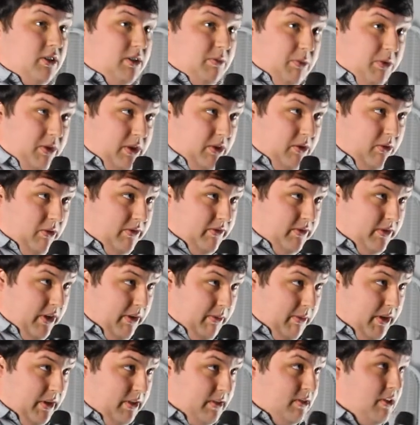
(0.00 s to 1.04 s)
you just put into whatever
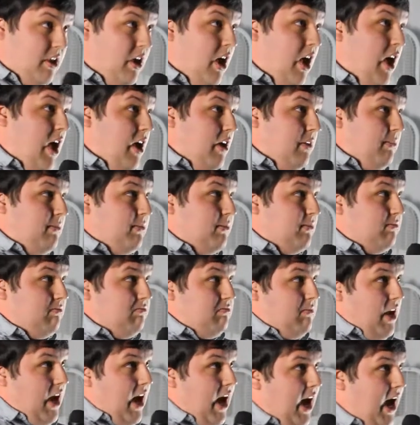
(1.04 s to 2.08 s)
name it is.
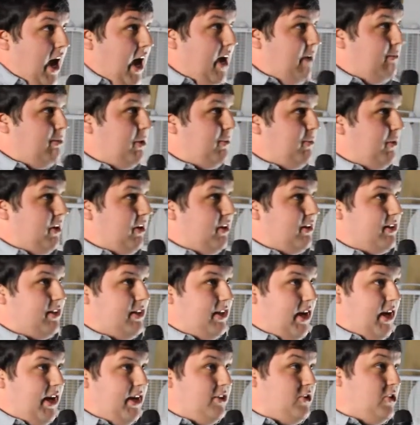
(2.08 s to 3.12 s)
Happy
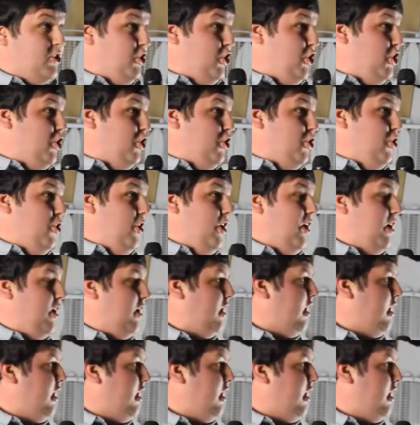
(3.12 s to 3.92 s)
birthday to you.